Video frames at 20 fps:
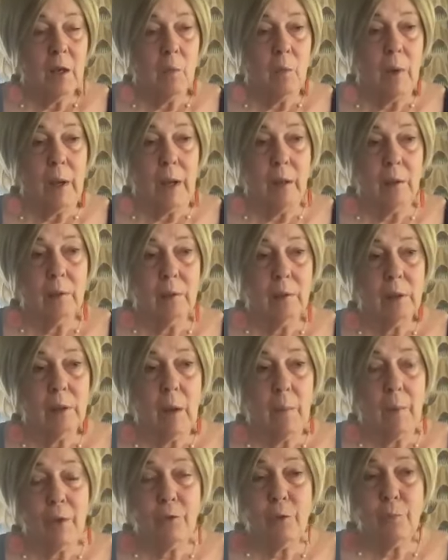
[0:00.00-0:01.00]
Well,
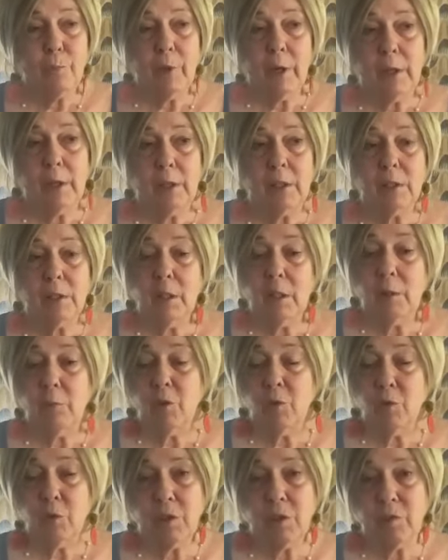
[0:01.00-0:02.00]
I went through pregnancy,
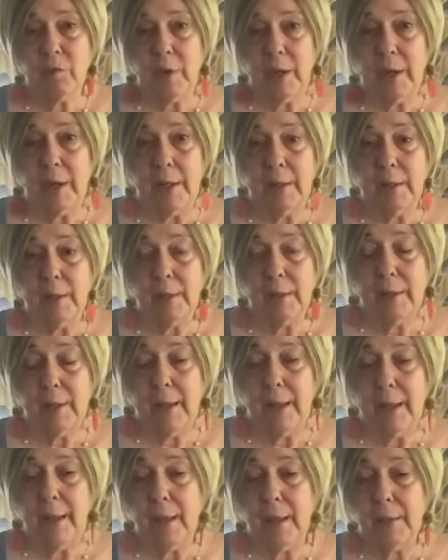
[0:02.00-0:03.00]
which was fine,
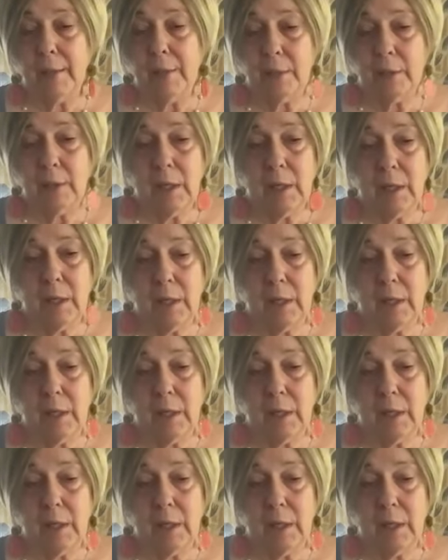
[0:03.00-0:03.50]
and